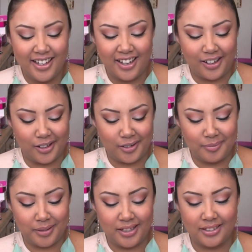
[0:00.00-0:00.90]

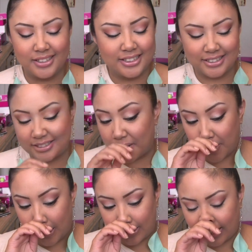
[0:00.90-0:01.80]
um, this is so,
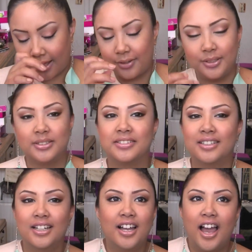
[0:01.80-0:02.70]
like, I don't...
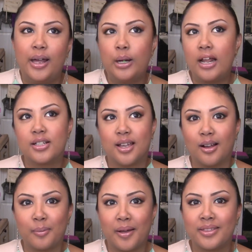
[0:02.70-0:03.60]
I don't know how to
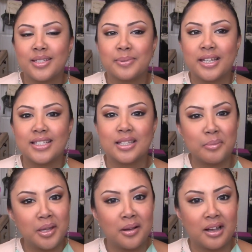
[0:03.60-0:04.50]
talk about this because
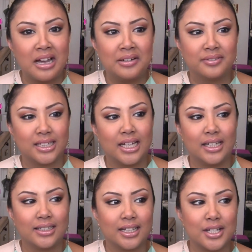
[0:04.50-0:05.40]
some of y'all kind of
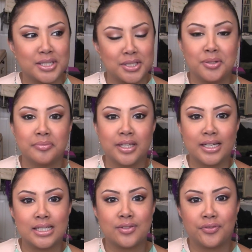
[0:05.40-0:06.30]
like assume
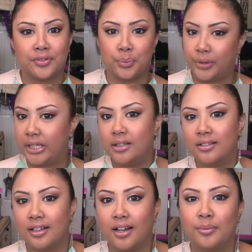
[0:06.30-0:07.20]
that it's for
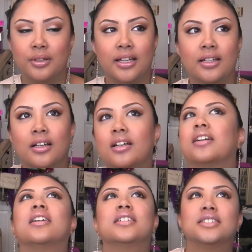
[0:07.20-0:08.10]
weed and I'm like,
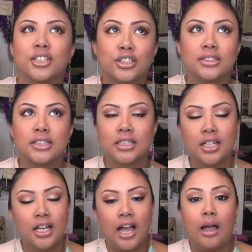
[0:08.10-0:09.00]
ugh, seriously.
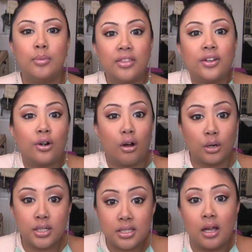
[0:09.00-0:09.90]
I mean, there
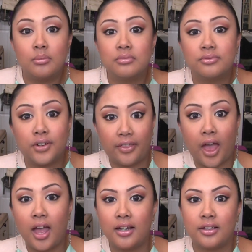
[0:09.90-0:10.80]
are some for
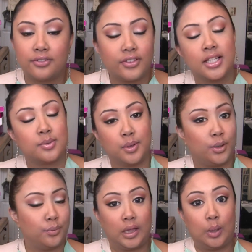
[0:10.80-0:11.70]
that if that's what
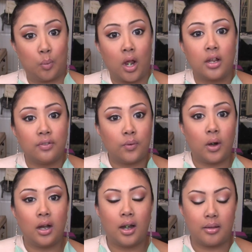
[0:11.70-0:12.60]
you really want it
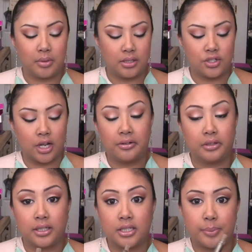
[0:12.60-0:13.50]
for. I mean,
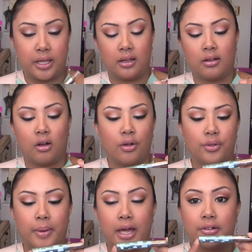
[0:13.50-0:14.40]
generally speaking, all
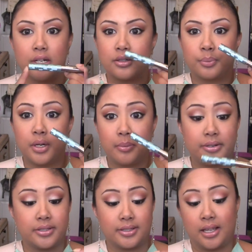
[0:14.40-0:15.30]
the batteries are pretty
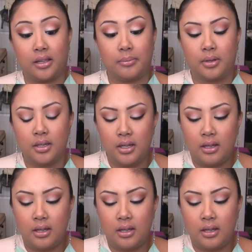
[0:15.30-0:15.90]
much the same.